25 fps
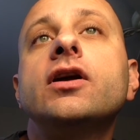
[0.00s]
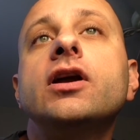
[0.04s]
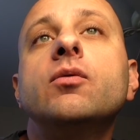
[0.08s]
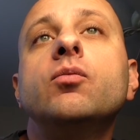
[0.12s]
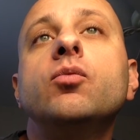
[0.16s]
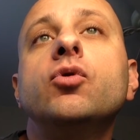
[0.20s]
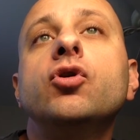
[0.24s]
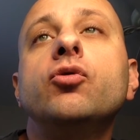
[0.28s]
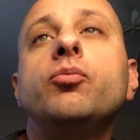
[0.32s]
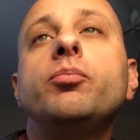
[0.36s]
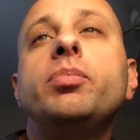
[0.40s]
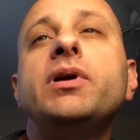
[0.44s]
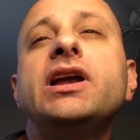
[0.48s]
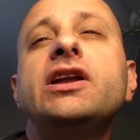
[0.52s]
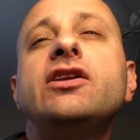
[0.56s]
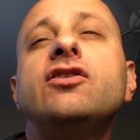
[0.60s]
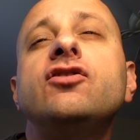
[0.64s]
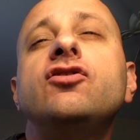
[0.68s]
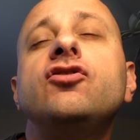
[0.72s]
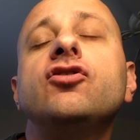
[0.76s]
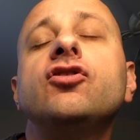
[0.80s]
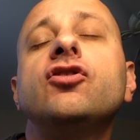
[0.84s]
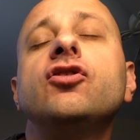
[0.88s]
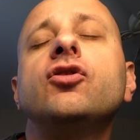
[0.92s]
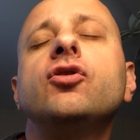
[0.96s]
It will be
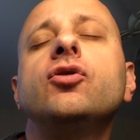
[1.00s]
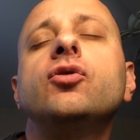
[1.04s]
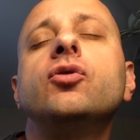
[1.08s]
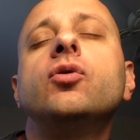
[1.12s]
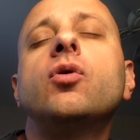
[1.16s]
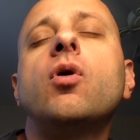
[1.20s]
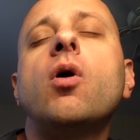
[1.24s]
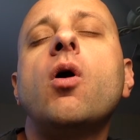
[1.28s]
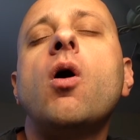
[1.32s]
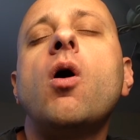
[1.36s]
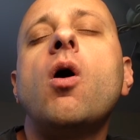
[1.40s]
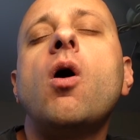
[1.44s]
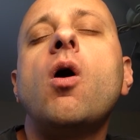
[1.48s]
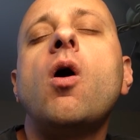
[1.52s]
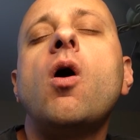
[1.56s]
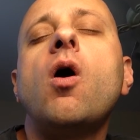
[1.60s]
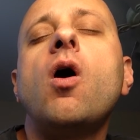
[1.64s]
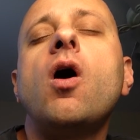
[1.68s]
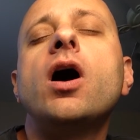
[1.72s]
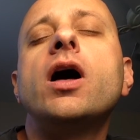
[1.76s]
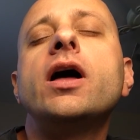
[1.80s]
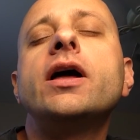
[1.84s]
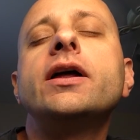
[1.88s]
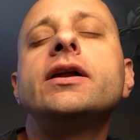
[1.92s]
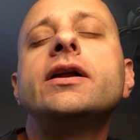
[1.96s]
due
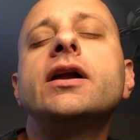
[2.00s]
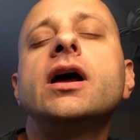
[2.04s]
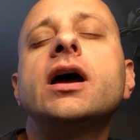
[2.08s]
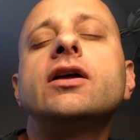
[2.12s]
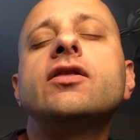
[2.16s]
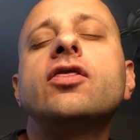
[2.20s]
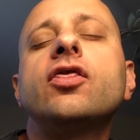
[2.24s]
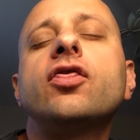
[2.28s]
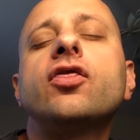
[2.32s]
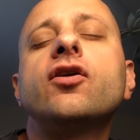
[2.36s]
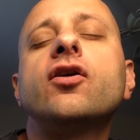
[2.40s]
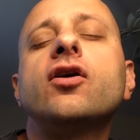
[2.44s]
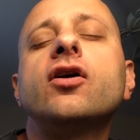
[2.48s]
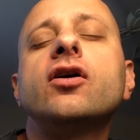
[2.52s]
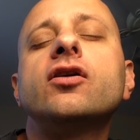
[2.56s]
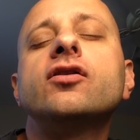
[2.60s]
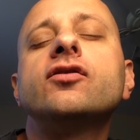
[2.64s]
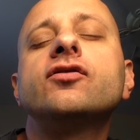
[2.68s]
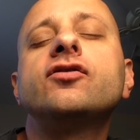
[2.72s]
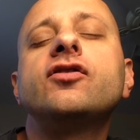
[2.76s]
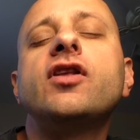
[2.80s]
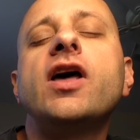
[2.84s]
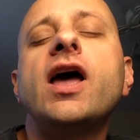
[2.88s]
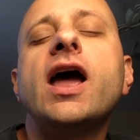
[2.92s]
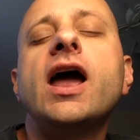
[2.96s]
on
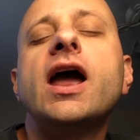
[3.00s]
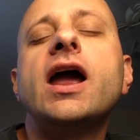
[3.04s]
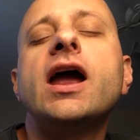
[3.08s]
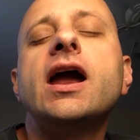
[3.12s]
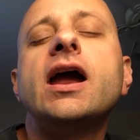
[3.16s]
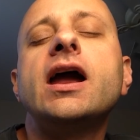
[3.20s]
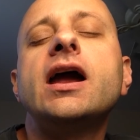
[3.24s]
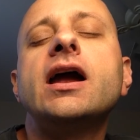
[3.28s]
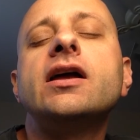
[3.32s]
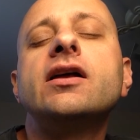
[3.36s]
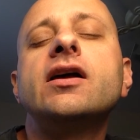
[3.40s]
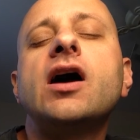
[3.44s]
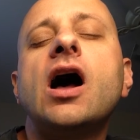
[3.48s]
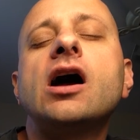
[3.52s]
Thursday,